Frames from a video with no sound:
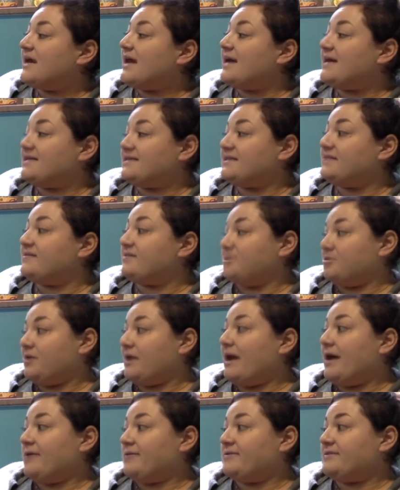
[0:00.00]
As the little
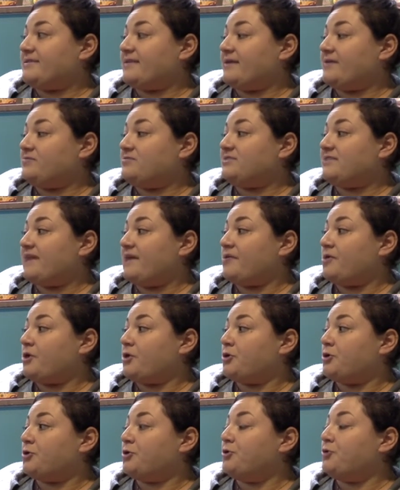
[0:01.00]
house settled down on
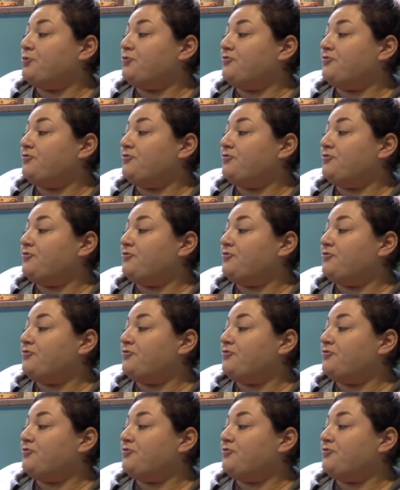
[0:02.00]
her new